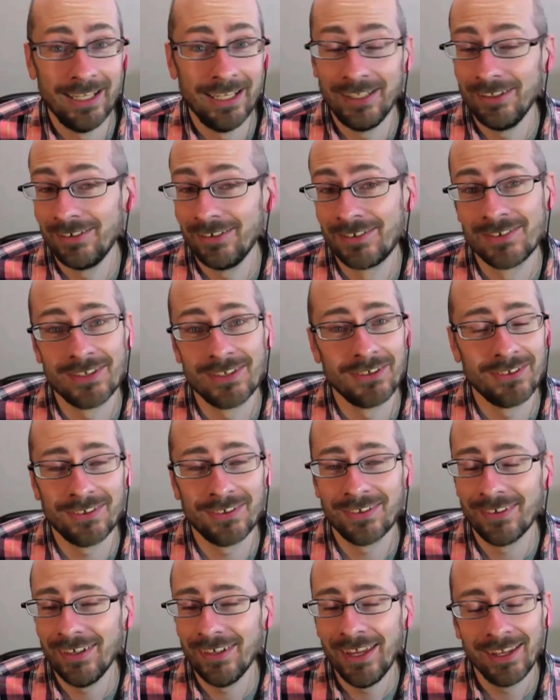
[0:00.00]
It's
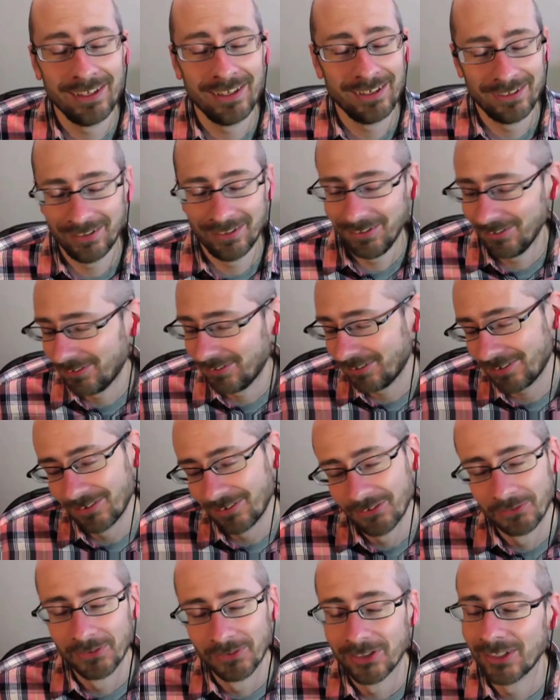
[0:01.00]
just, it's
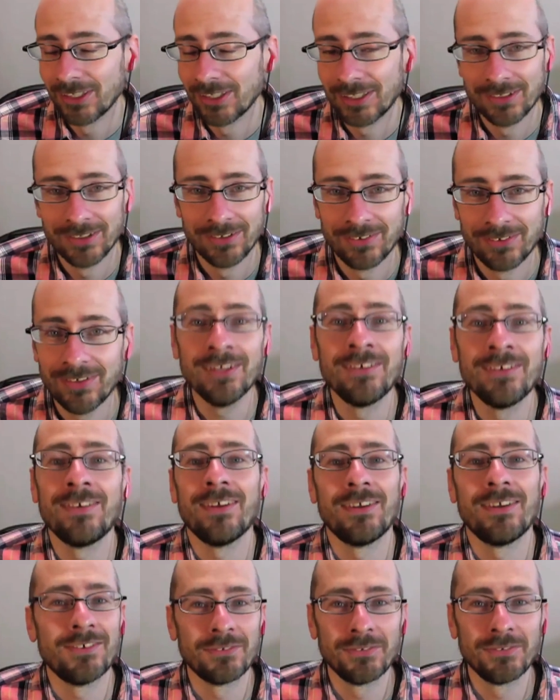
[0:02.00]
so ridiculous. It's
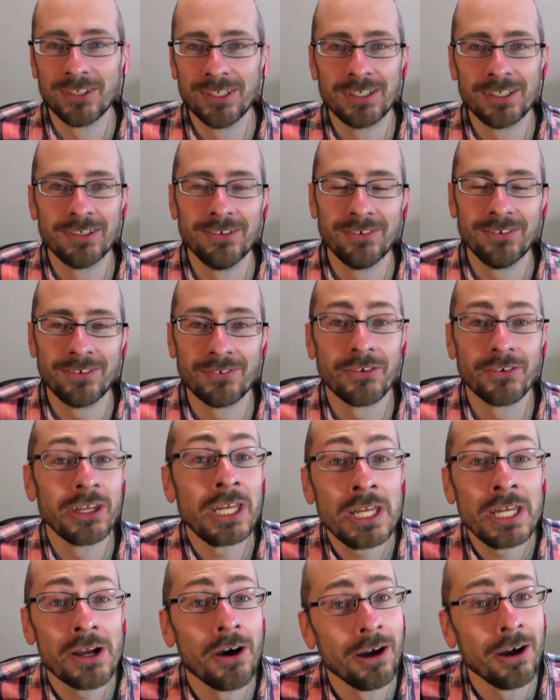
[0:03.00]
such a ridiculous story.
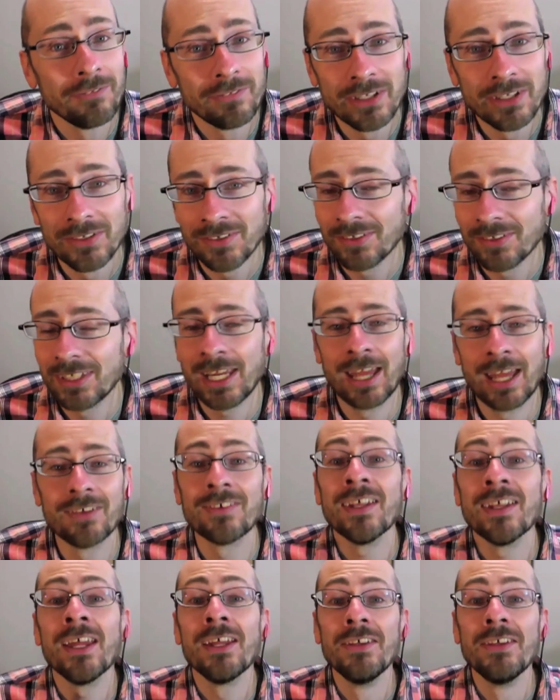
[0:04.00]
He obviously
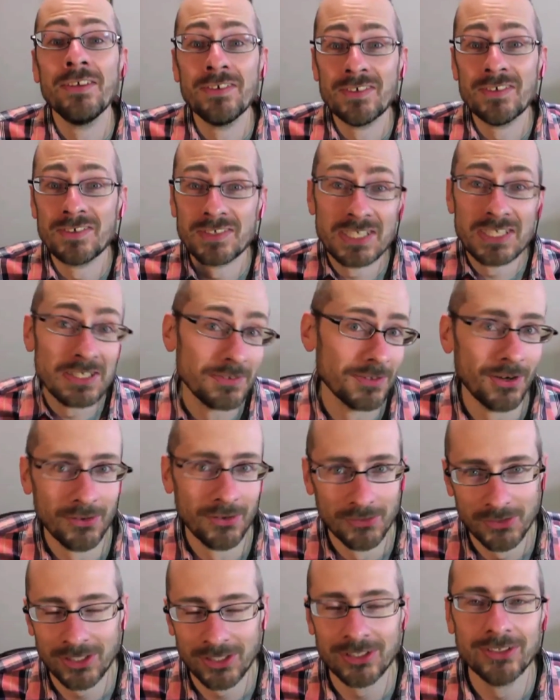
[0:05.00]
has
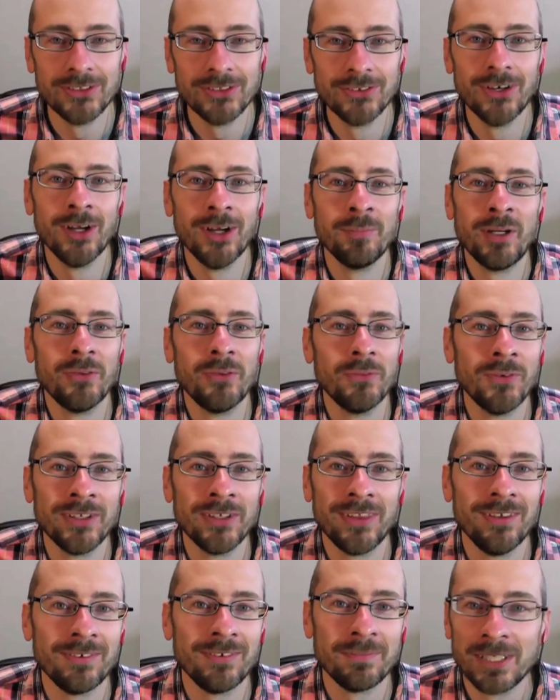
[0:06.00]
zero clue about
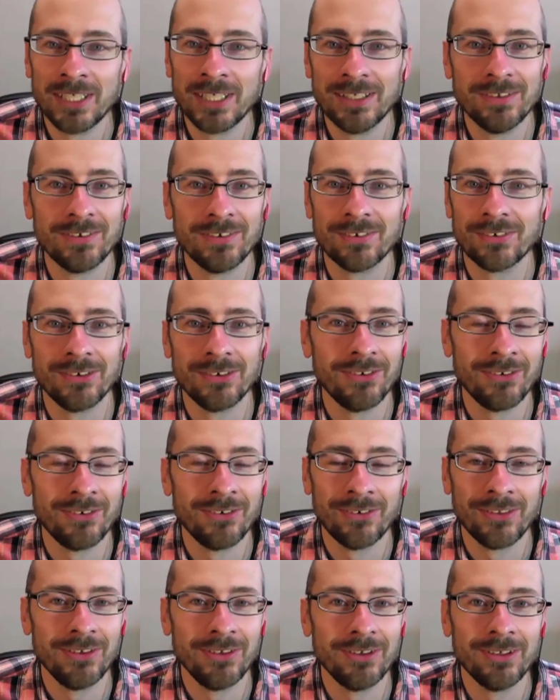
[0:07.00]
what this means
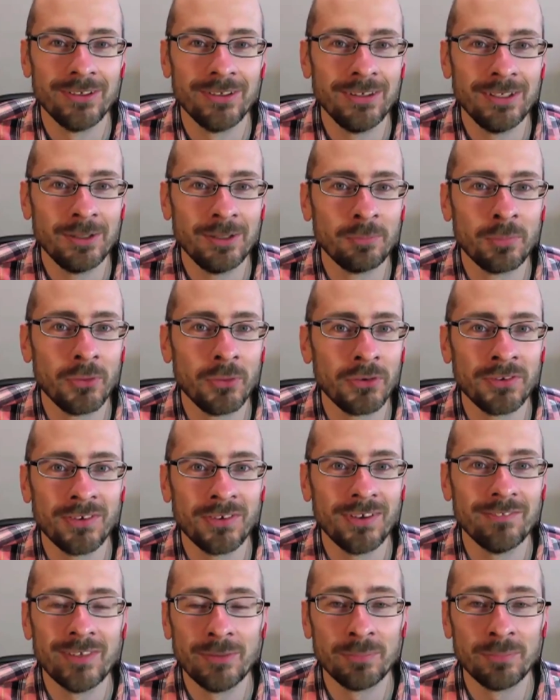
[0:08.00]
or the importance
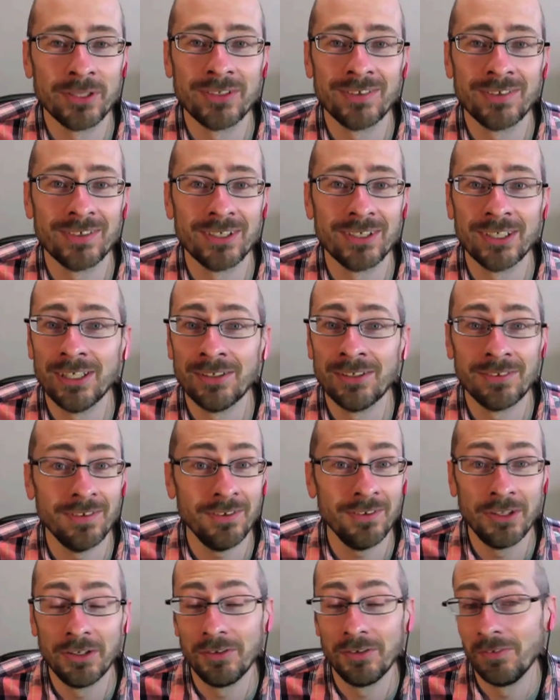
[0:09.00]
of it, but
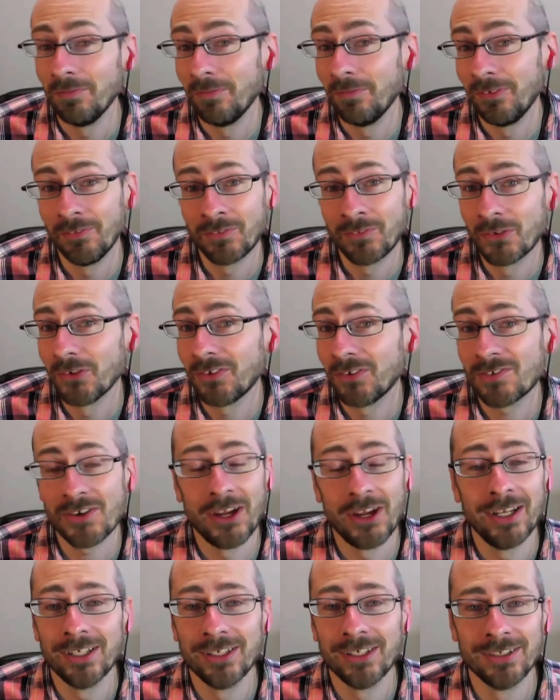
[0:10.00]
of course,
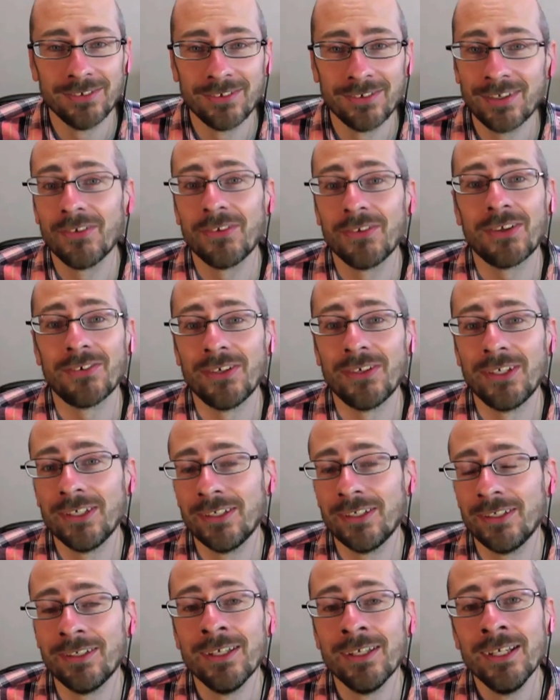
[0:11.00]
China and South Korea
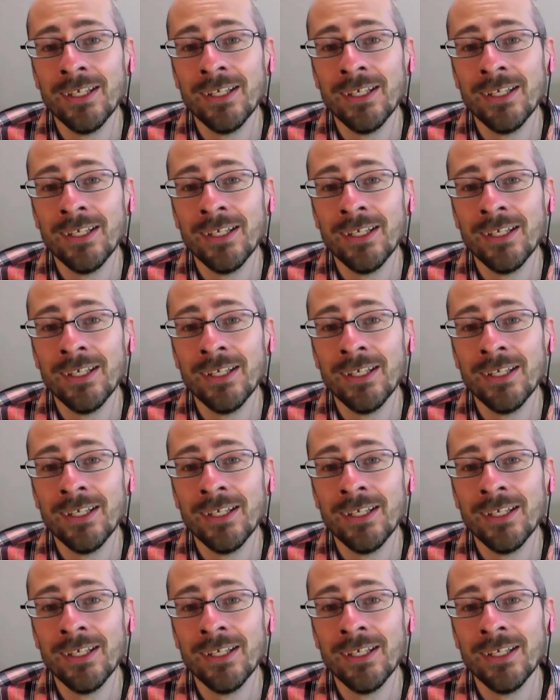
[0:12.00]
and